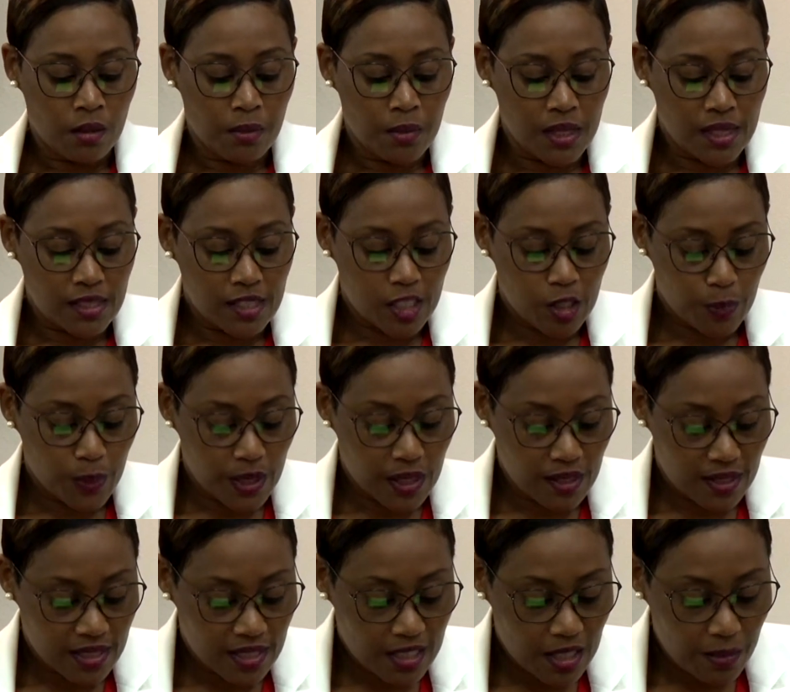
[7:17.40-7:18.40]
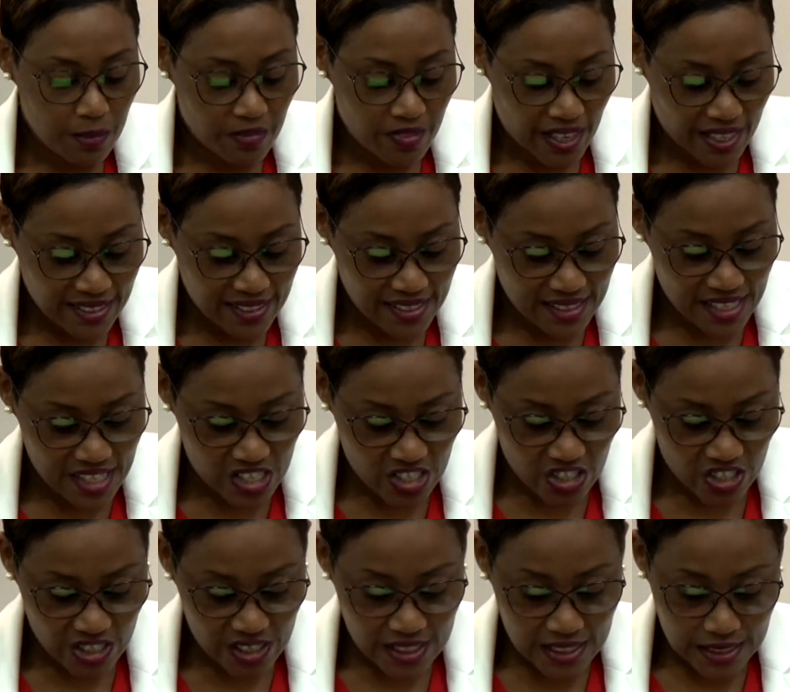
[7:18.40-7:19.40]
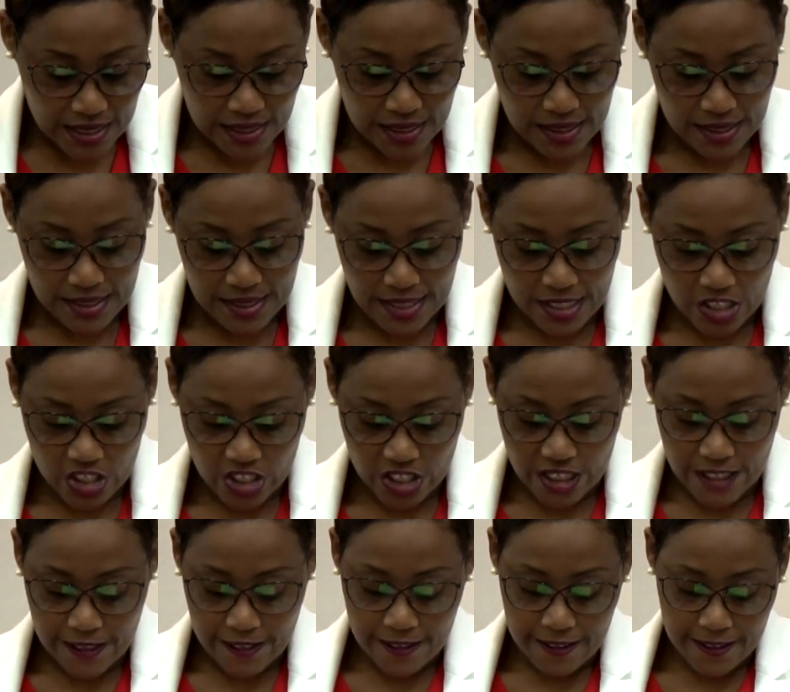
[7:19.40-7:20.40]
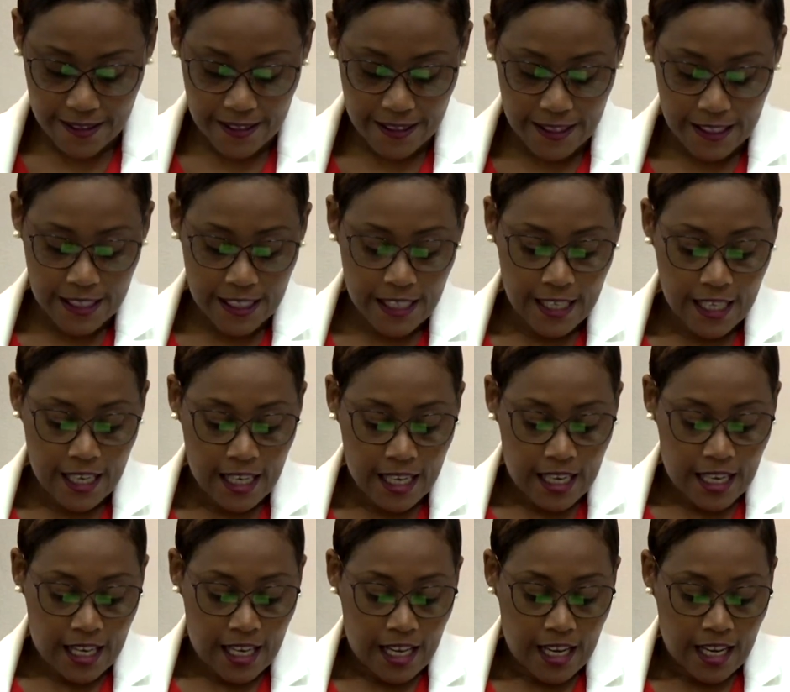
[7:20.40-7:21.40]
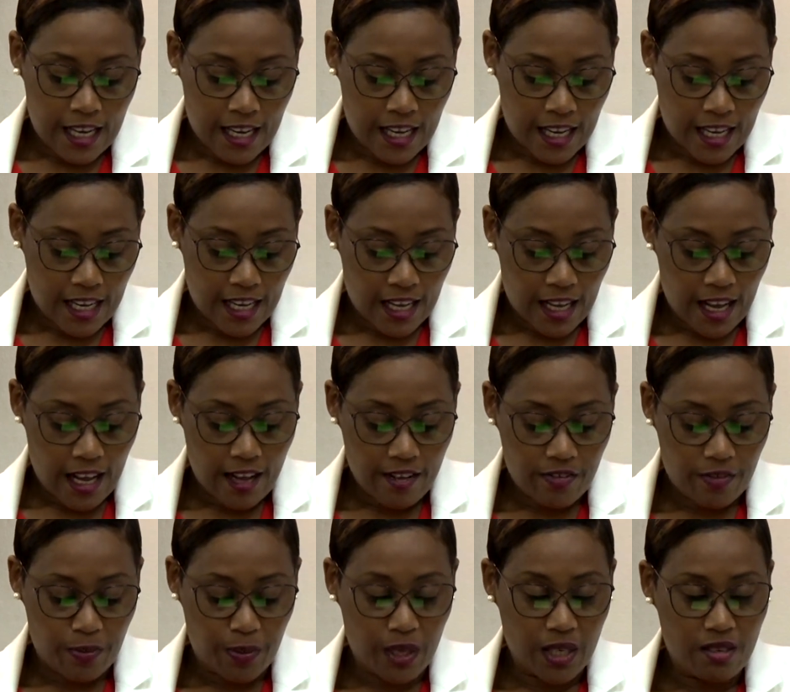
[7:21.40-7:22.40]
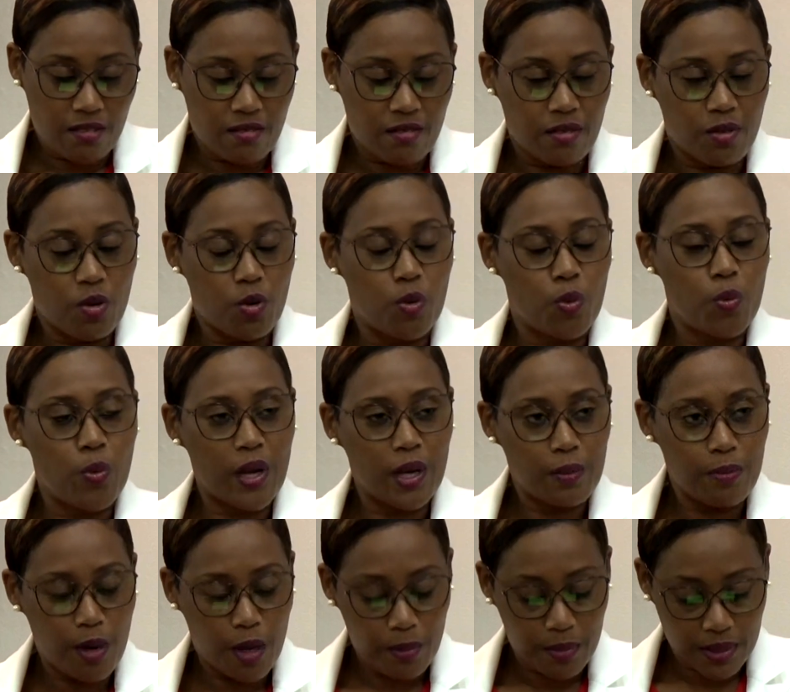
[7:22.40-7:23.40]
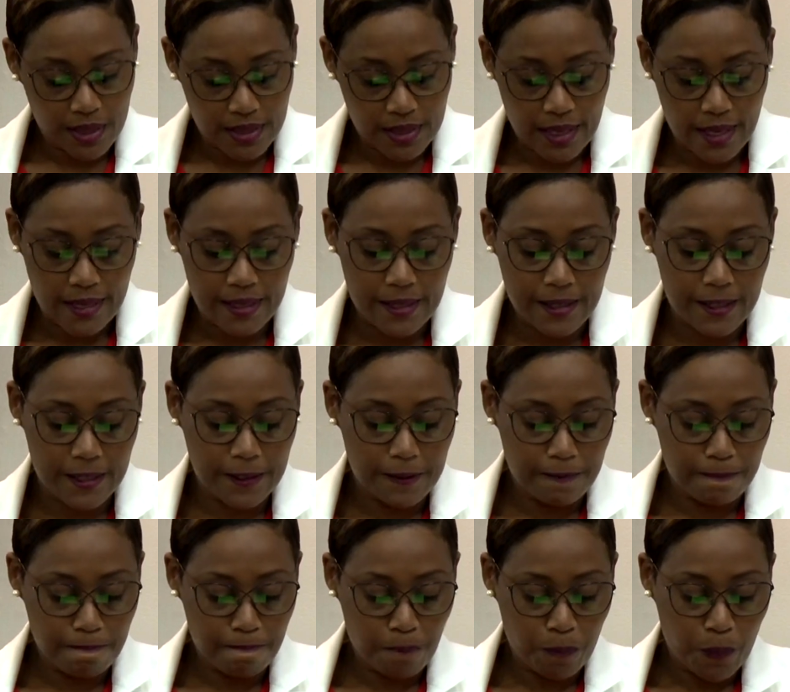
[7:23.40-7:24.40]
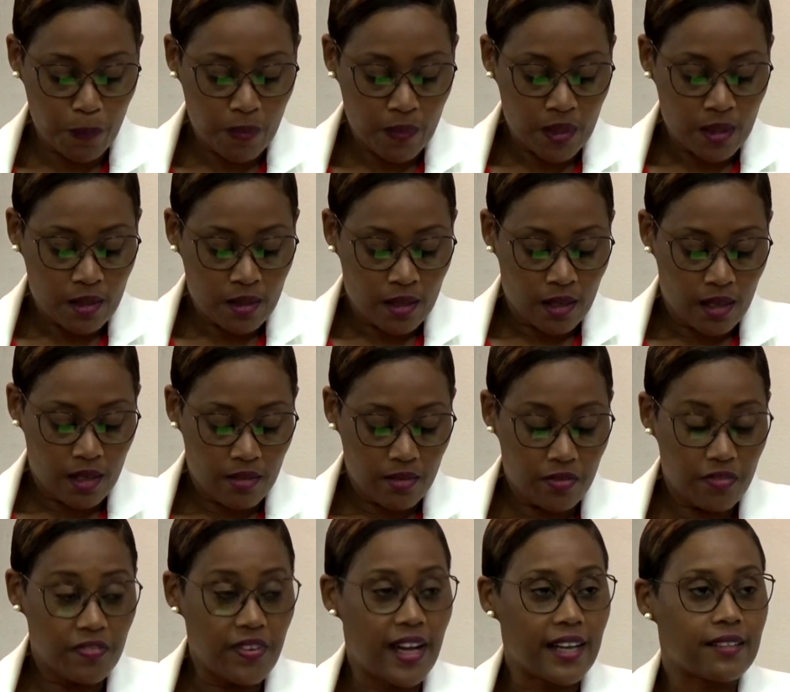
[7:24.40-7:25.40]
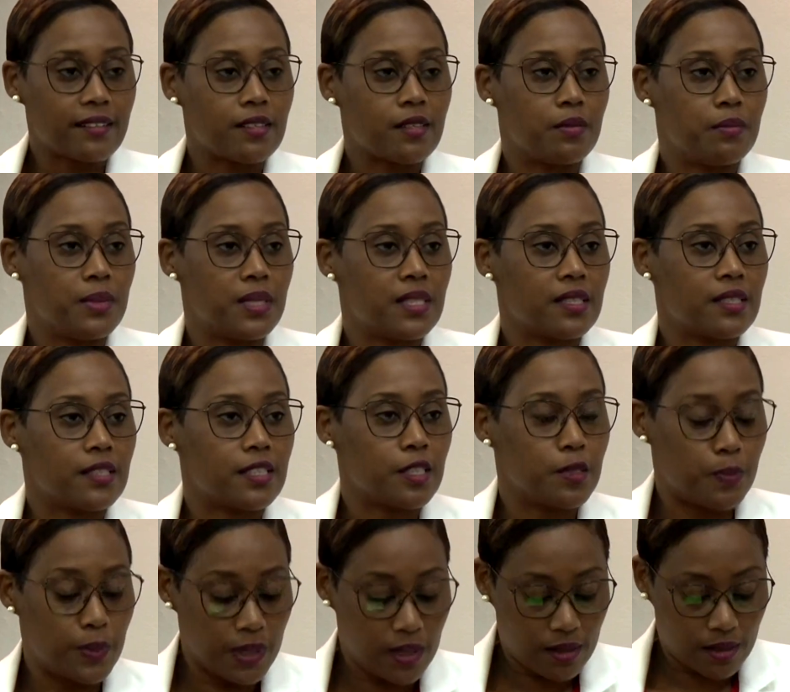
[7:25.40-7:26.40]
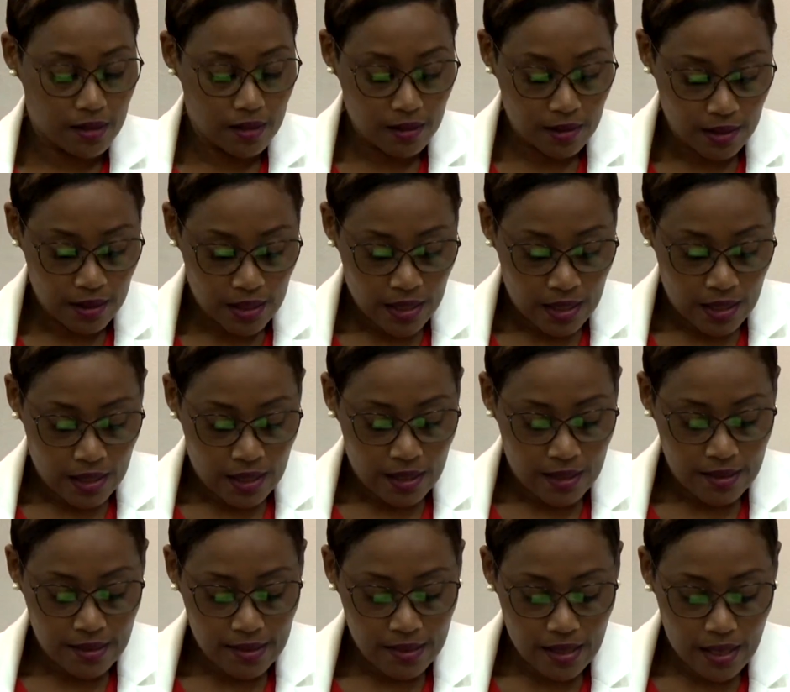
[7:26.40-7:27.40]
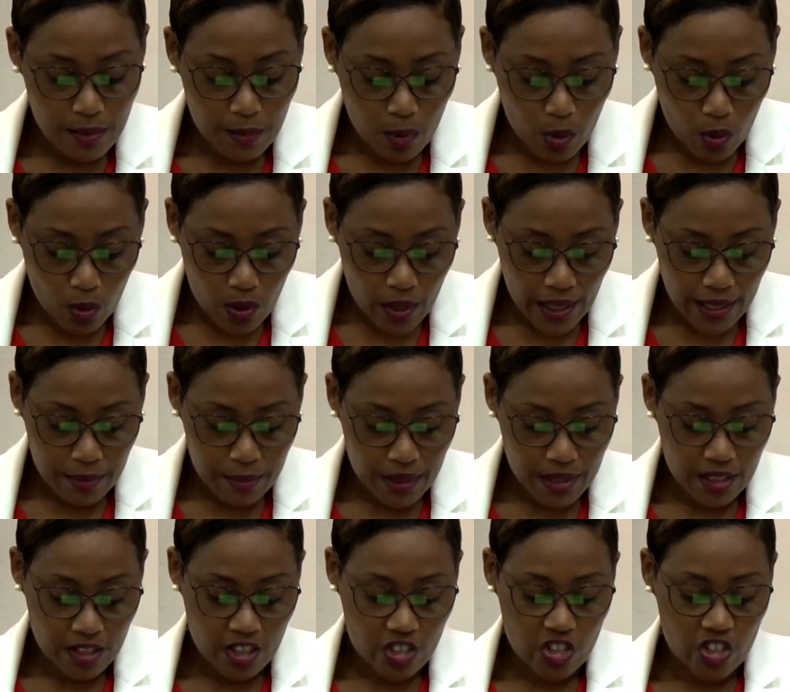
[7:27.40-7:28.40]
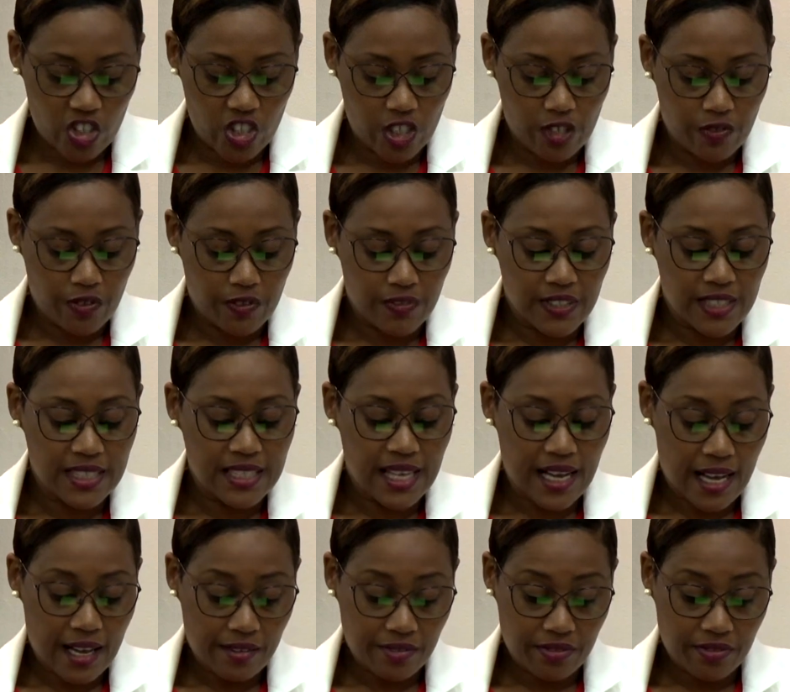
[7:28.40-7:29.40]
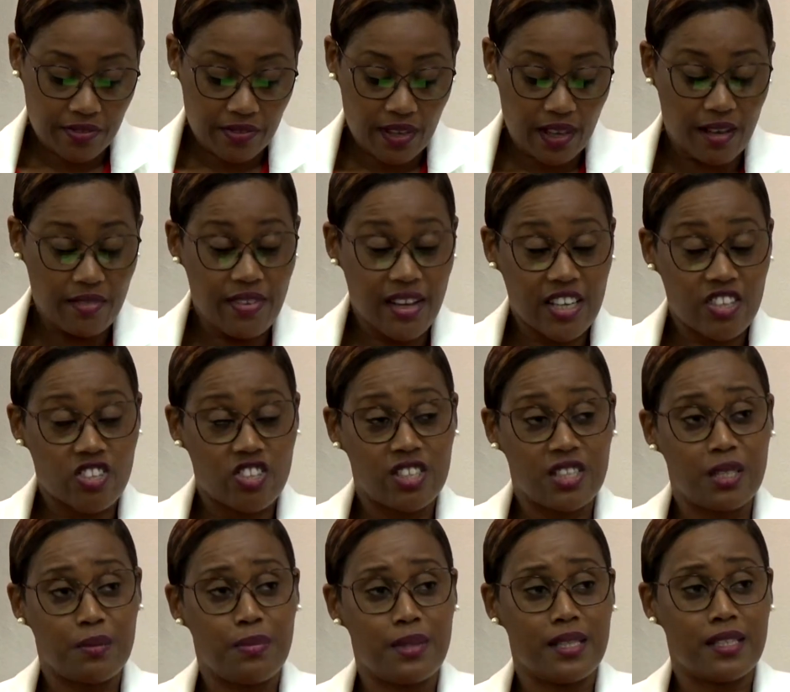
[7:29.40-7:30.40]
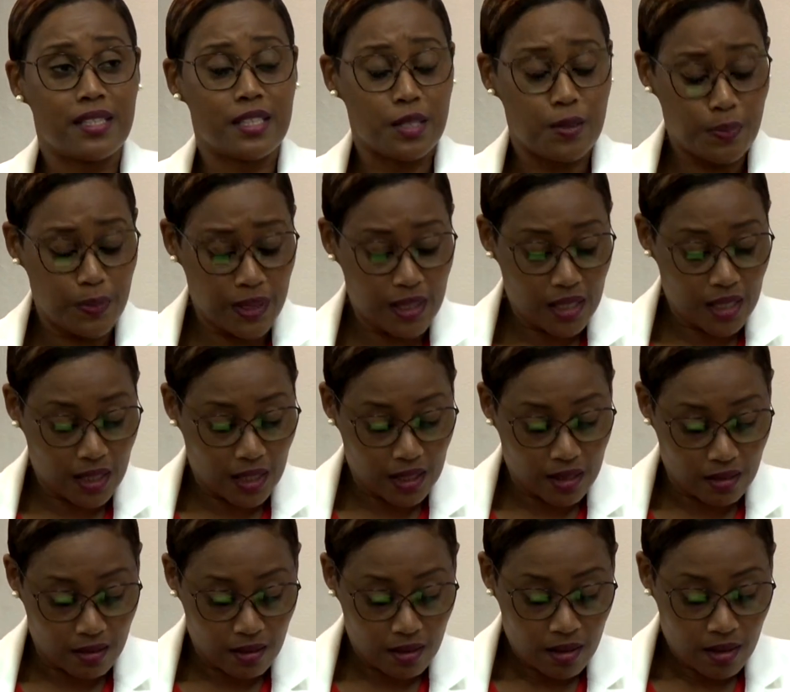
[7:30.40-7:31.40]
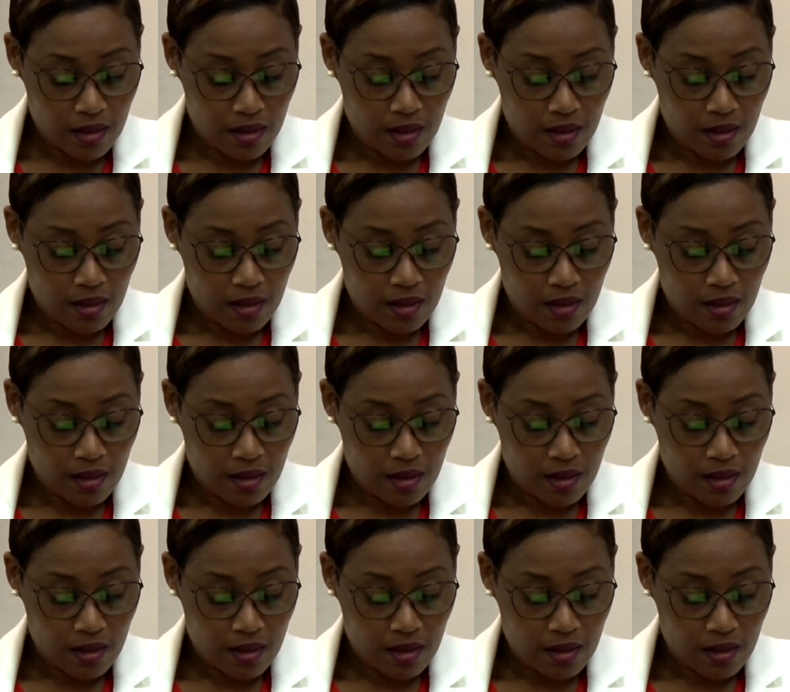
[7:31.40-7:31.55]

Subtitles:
Mr. Speaker, some vaccination sessions have been well publicized. In fact, Mr. Speaker, the CMO and Medical Chief of Staff have actually been speaking